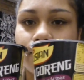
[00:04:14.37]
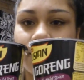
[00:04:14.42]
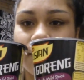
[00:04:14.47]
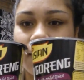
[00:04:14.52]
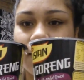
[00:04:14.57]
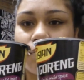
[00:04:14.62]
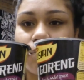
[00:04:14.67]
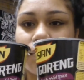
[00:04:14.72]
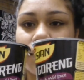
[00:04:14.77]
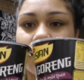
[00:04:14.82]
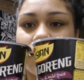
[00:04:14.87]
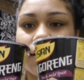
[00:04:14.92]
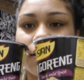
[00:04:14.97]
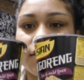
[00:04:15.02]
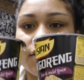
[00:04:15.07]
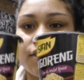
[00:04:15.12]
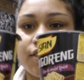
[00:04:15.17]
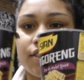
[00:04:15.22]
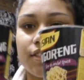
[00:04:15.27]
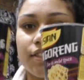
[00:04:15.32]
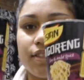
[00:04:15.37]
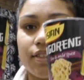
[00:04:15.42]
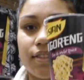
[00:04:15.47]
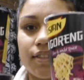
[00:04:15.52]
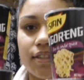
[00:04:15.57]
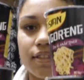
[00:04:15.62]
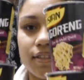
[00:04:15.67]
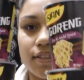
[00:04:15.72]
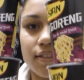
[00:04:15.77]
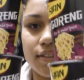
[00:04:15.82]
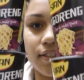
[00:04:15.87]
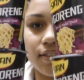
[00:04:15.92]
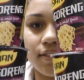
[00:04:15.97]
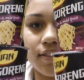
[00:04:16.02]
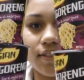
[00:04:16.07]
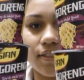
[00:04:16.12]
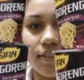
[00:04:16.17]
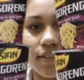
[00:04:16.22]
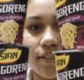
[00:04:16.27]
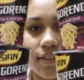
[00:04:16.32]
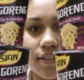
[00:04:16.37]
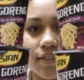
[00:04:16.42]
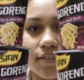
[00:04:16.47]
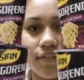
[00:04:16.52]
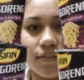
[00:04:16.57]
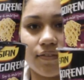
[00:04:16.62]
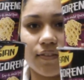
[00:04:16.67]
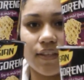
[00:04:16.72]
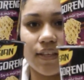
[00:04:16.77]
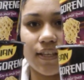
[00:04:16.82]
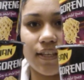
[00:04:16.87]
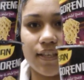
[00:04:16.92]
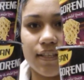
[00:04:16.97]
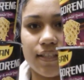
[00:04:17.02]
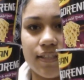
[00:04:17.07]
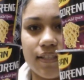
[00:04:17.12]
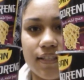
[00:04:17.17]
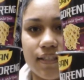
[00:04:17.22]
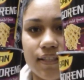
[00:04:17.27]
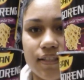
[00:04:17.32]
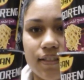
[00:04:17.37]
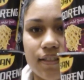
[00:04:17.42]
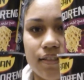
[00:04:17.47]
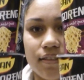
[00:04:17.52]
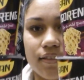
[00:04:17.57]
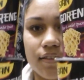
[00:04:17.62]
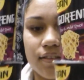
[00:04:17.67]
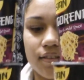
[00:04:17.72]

Yep, I actually got six of these